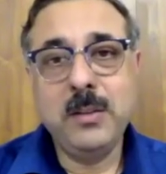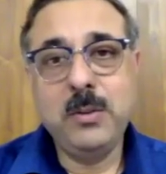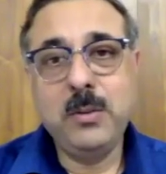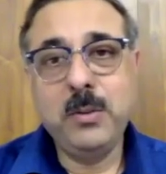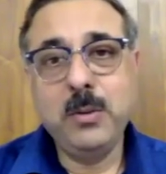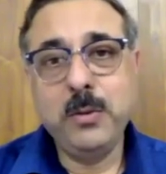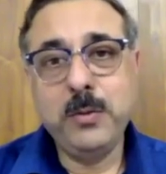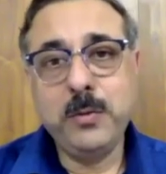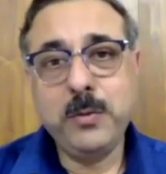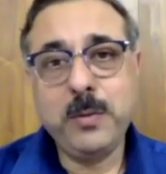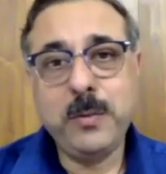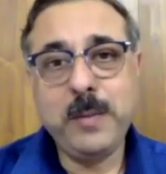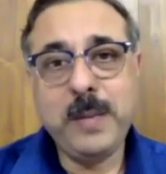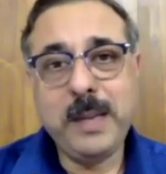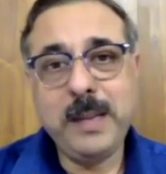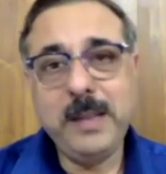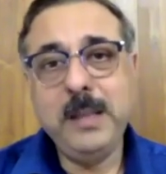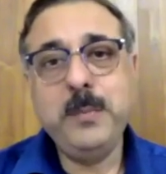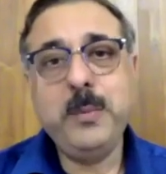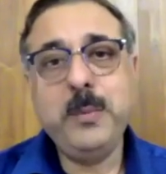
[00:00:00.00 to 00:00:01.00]
go from
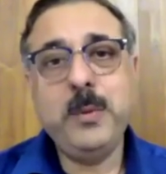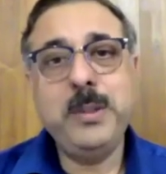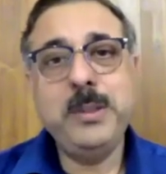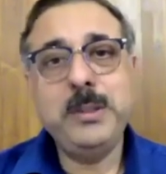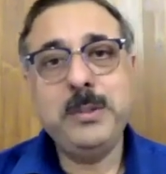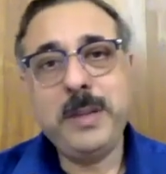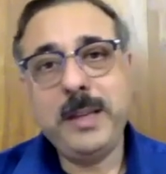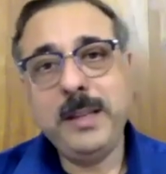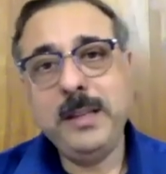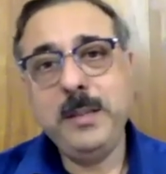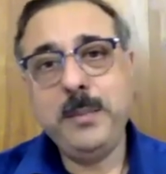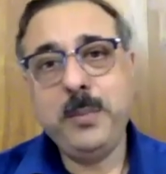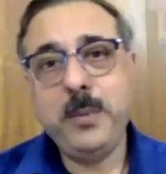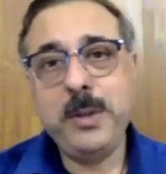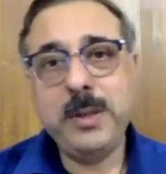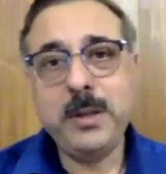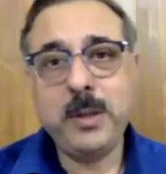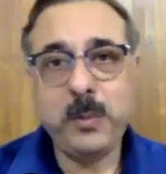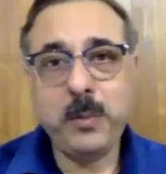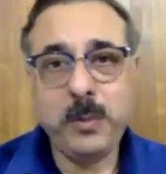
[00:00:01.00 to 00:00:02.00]
any point to any
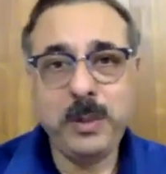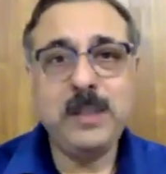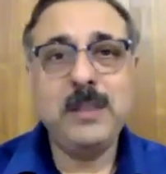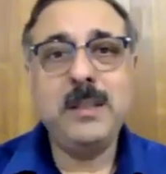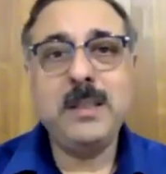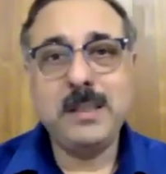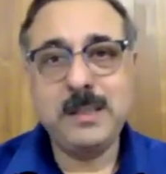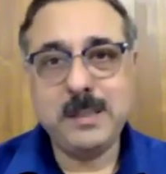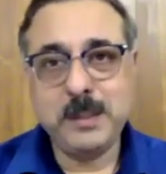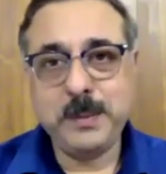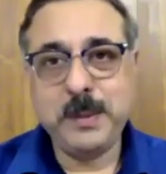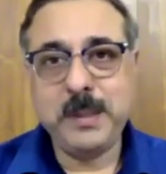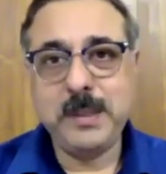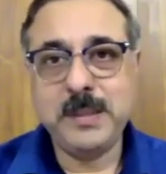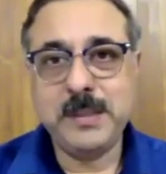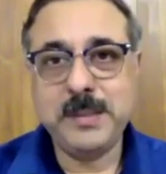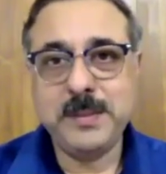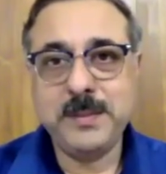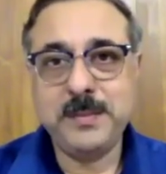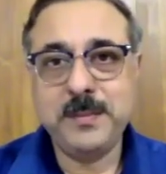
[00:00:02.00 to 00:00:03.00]
point within that
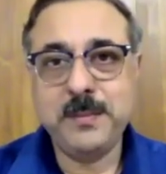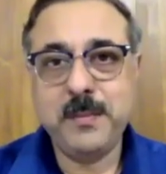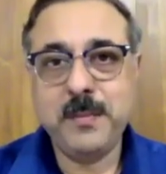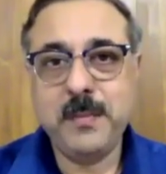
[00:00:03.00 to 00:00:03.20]
space.